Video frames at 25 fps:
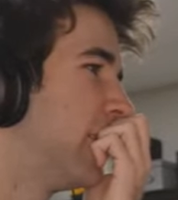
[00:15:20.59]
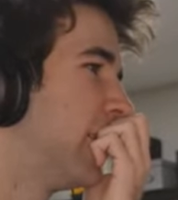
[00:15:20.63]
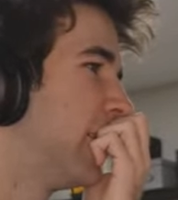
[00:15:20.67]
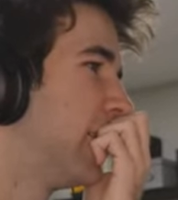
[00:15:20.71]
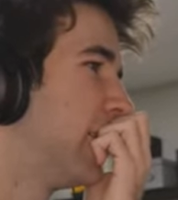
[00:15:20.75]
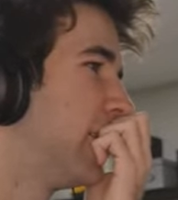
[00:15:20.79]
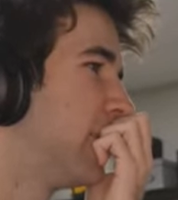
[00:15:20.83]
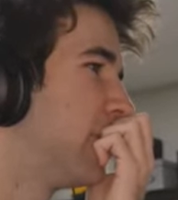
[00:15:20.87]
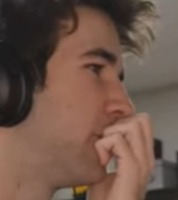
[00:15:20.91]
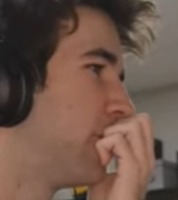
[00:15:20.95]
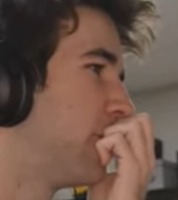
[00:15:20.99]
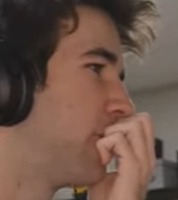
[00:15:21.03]

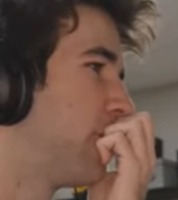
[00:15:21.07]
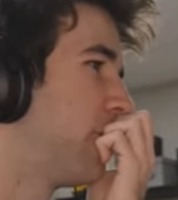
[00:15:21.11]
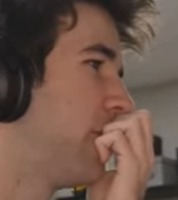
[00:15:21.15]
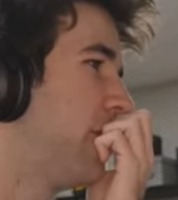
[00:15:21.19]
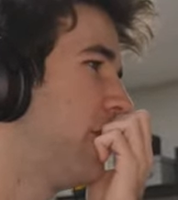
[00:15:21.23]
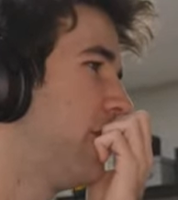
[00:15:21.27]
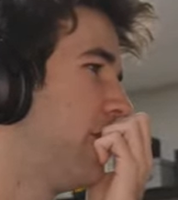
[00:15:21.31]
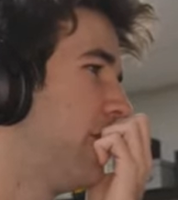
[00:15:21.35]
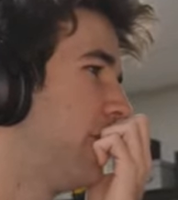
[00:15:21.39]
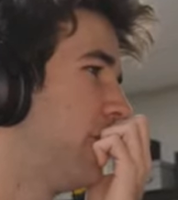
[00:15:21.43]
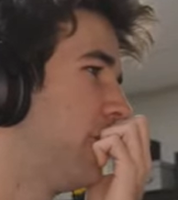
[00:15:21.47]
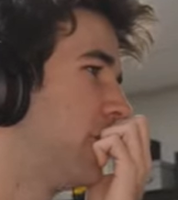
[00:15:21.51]
This
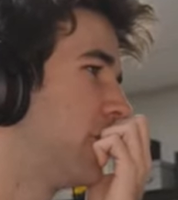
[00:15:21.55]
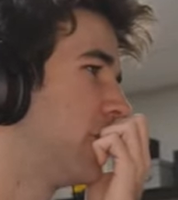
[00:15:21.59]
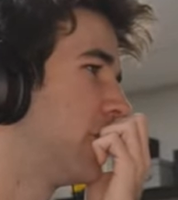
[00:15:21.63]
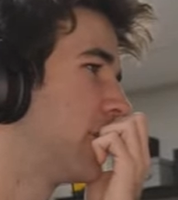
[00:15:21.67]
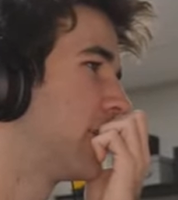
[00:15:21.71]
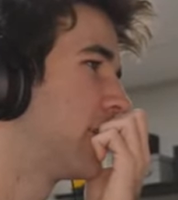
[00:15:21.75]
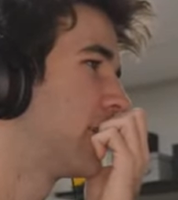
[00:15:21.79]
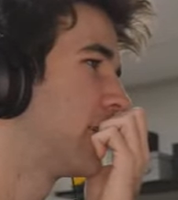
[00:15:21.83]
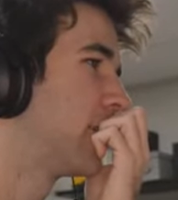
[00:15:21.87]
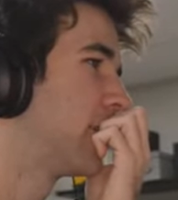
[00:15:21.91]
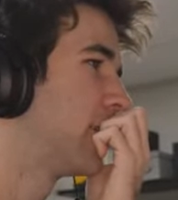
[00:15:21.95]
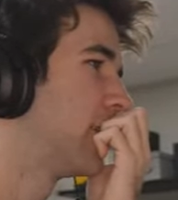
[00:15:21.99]
preview
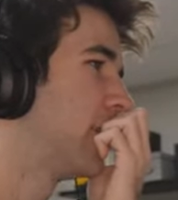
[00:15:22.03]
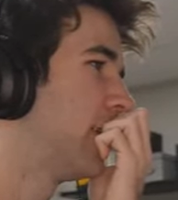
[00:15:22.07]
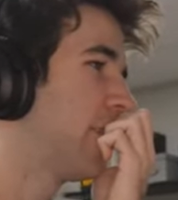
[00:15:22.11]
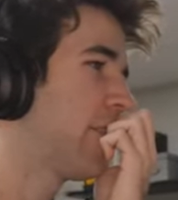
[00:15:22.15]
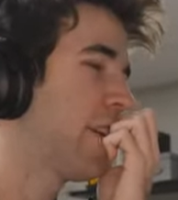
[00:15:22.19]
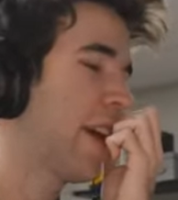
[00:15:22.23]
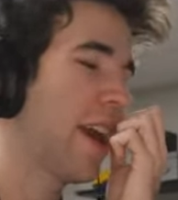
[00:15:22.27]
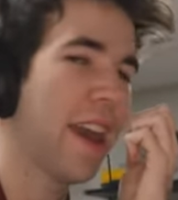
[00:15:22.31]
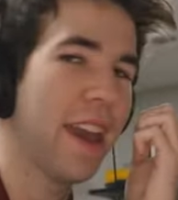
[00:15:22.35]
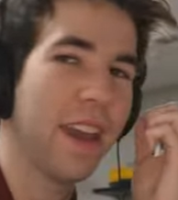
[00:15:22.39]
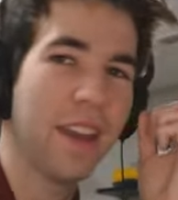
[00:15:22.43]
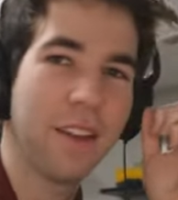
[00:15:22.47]
just,
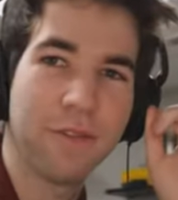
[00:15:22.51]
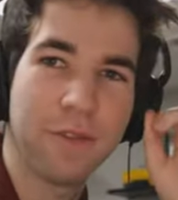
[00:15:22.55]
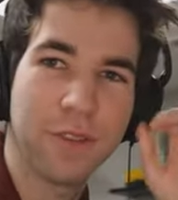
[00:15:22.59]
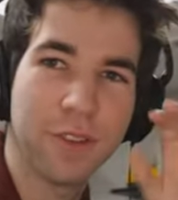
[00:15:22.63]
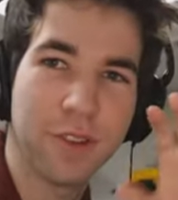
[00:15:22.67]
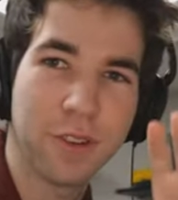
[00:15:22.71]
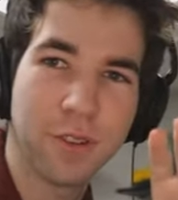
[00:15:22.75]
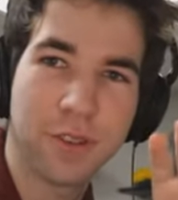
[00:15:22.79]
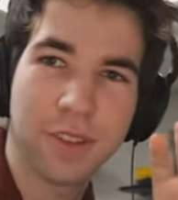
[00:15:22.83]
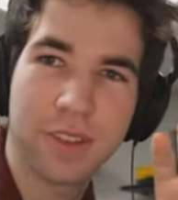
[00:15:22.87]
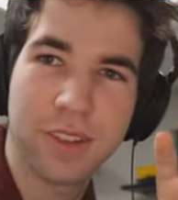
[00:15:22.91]
okay, if you